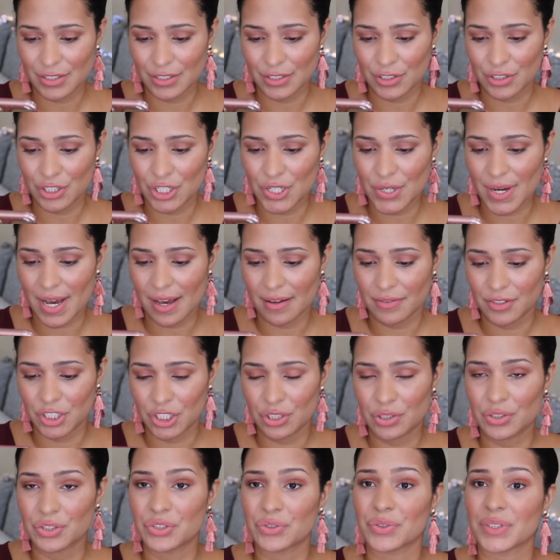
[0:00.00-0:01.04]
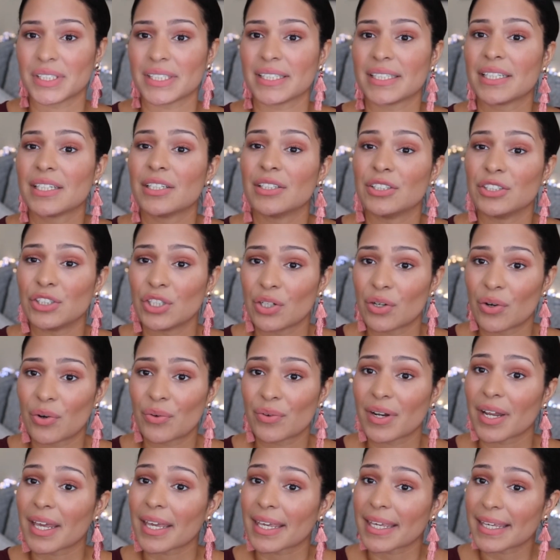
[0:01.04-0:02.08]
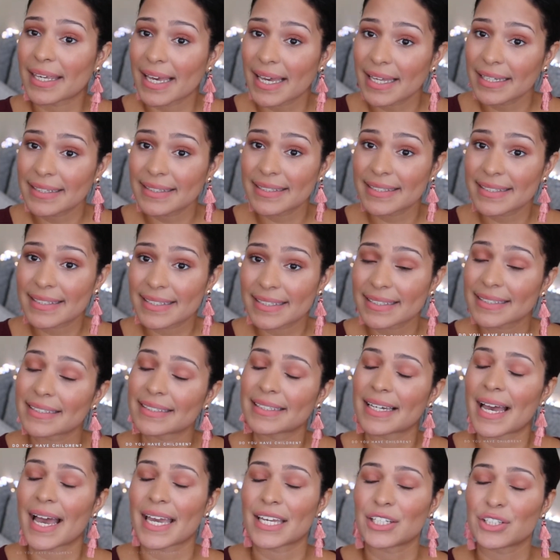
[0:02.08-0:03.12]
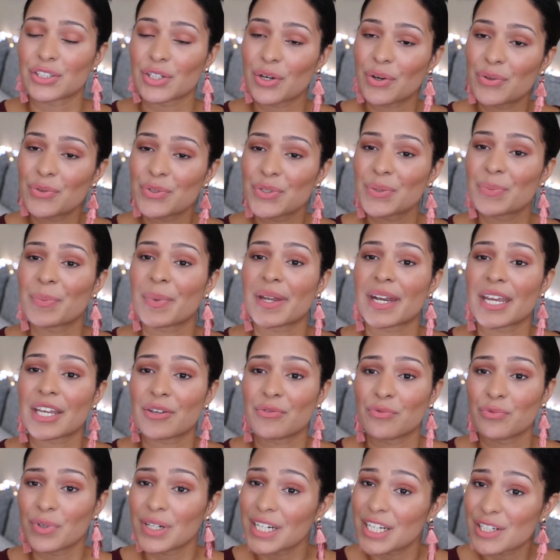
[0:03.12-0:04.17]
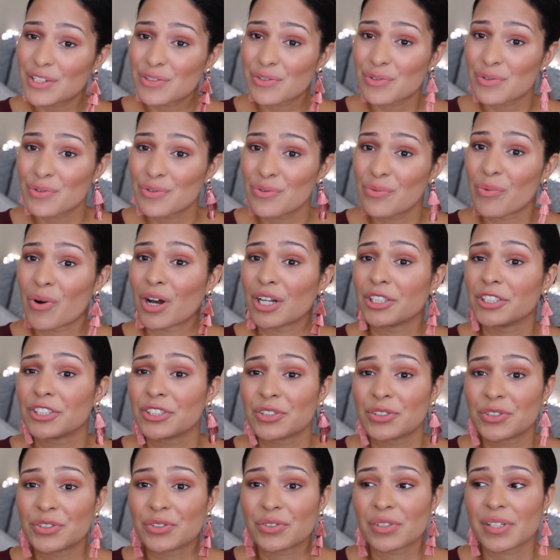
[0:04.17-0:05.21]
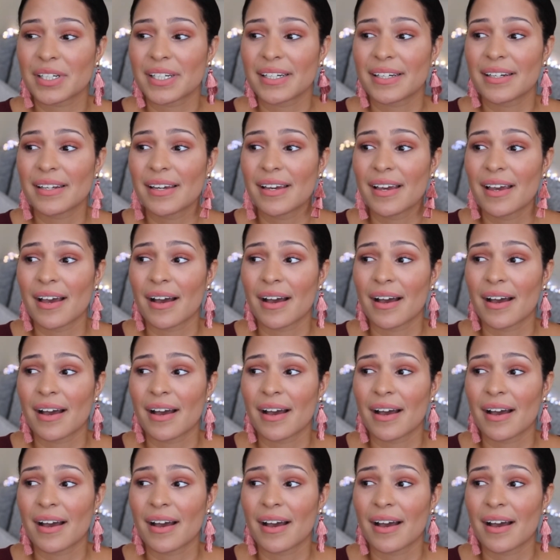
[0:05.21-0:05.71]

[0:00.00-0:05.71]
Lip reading: Do you have children? No, not yet. I don't, but I really do want children.